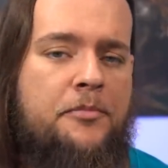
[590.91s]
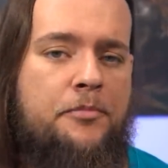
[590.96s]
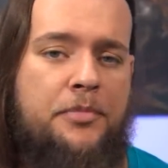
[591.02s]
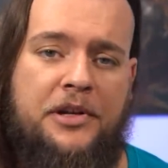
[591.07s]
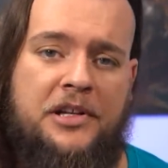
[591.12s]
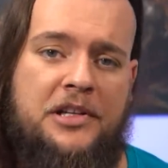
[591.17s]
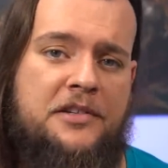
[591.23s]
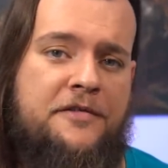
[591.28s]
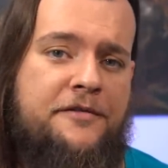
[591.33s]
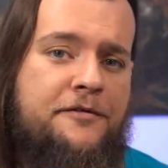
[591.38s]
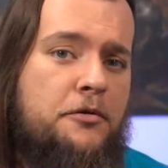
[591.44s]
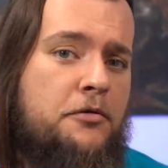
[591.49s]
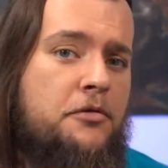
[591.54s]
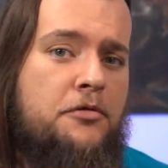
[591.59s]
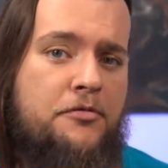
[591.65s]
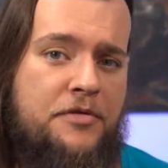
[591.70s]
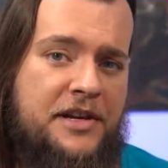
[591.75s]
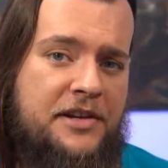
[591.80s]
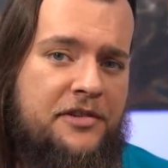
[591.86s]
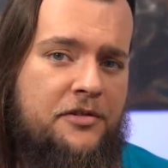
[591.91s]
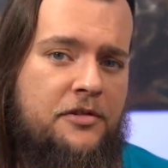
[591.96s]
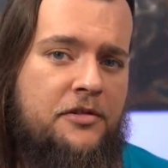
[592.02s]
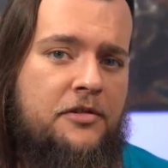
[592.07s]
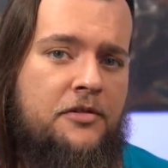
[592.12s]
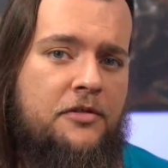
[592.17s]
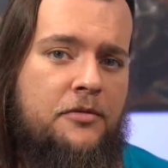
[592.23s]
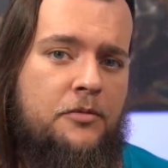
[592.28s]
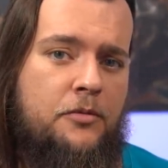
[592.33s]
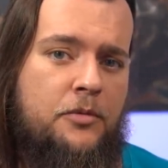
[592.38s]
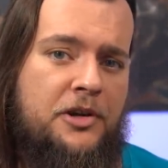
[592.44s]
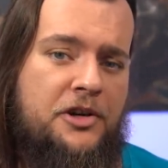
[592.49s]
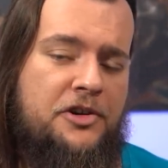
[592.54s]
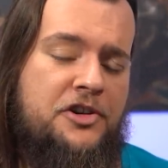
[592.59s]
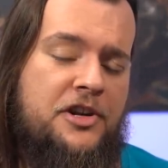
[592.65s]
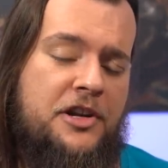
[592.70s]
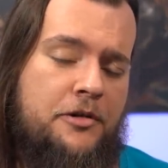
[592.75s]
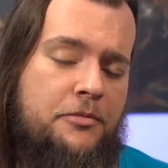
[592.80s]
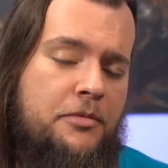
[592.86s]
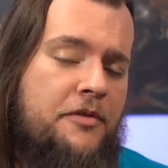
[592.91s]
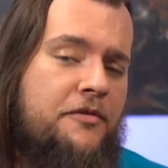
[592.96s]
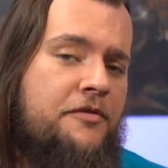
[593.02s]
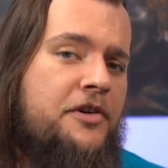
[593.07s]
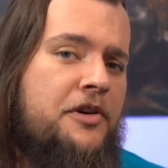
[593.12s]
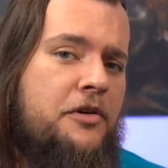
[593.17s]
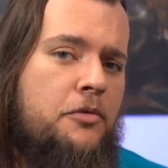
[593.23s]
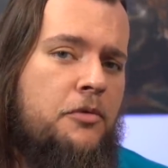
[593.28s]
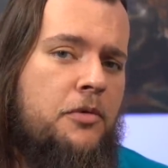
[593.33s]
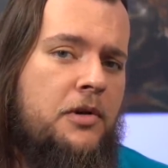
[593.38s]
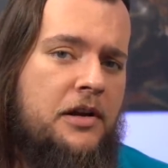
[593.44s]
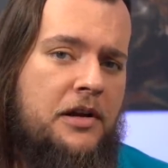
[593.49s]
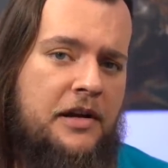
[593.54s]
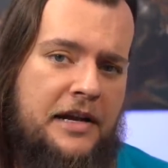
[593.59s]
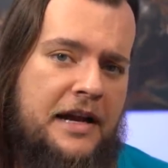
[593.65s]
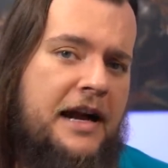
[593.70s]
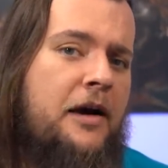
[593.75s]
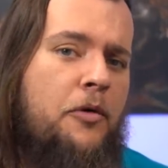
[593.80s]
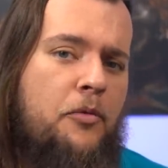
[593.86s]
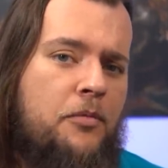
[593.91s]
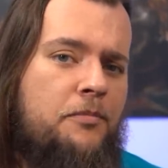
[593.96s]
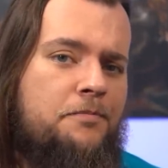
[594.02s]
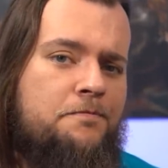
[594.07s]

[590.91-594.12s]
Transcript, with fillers: but it's for a reason, which he'll reveal now.